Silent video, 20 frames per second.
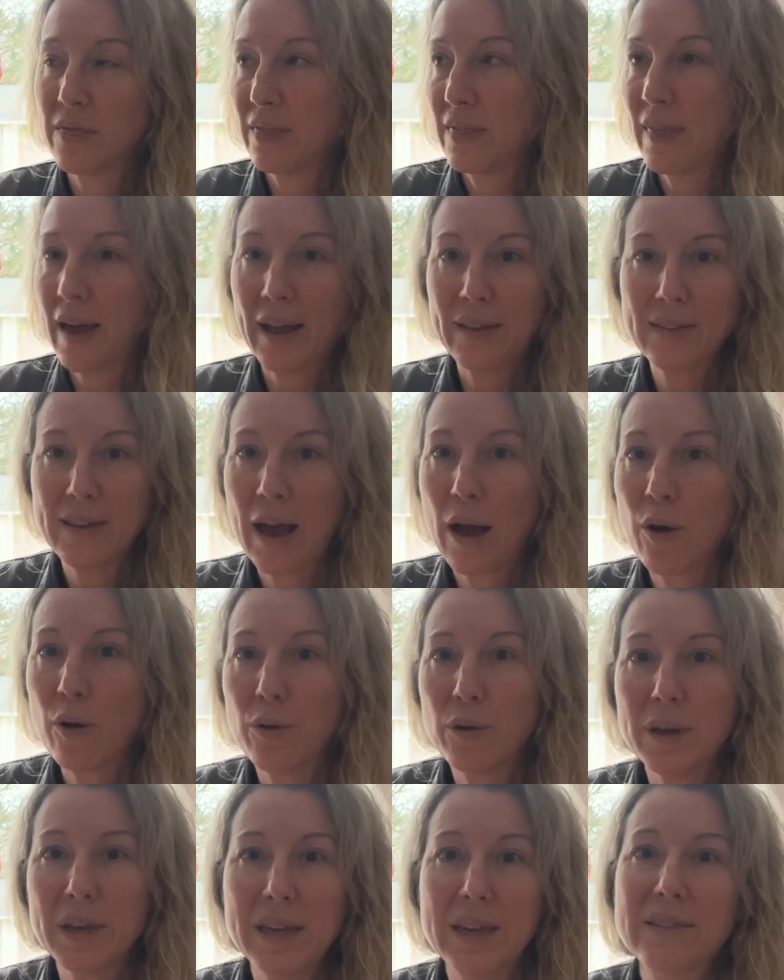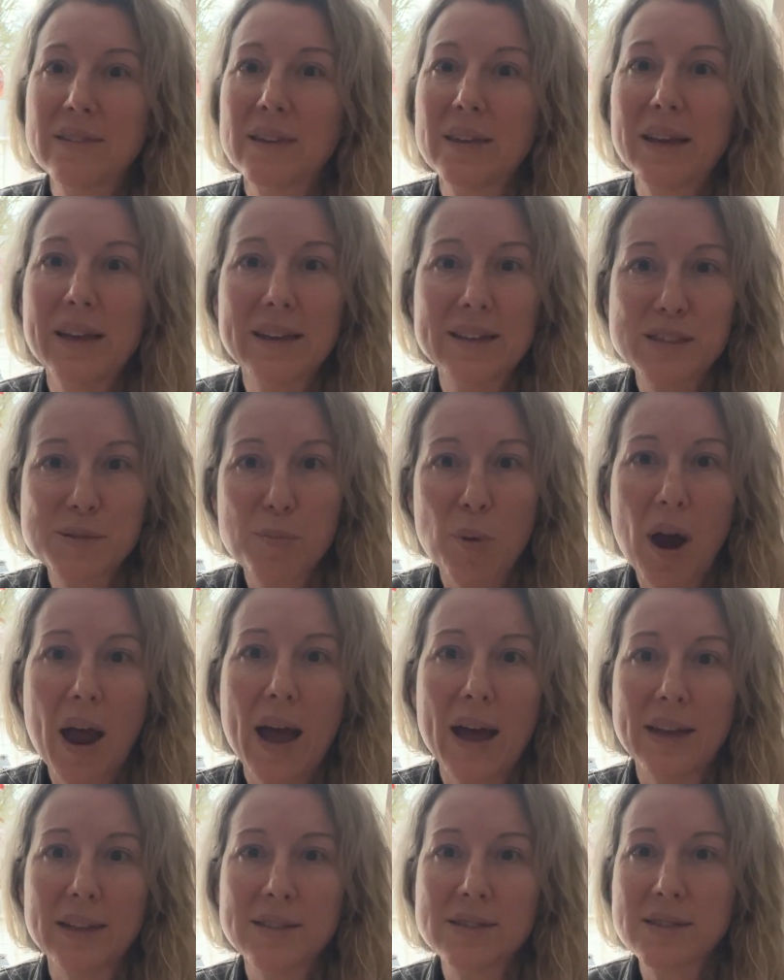that's how easily it
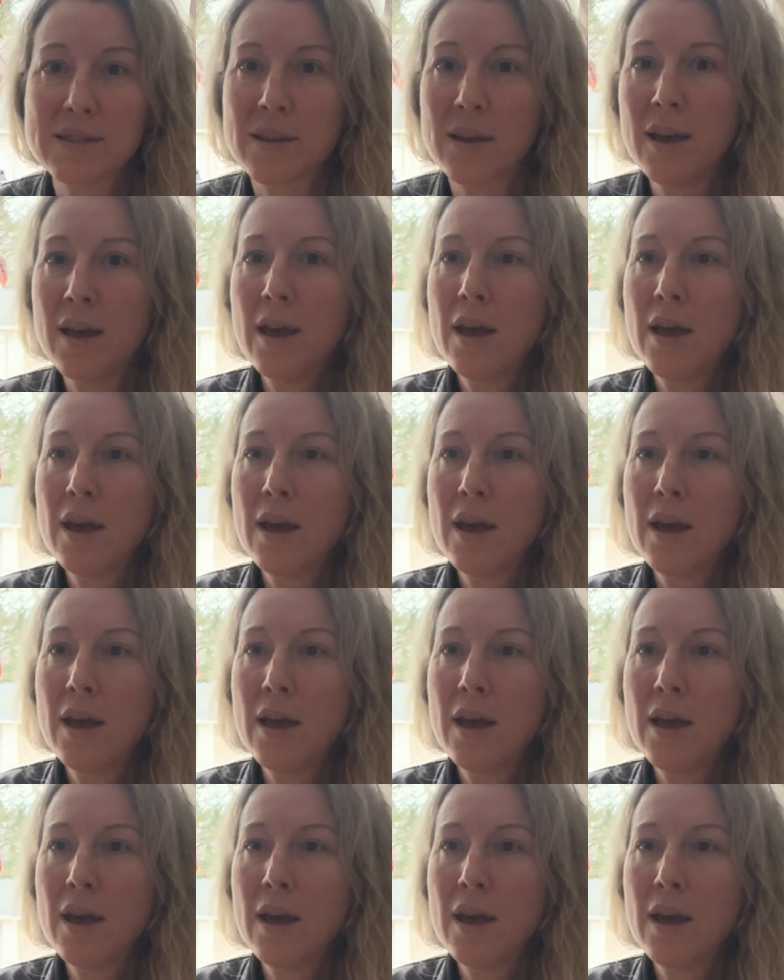spreads.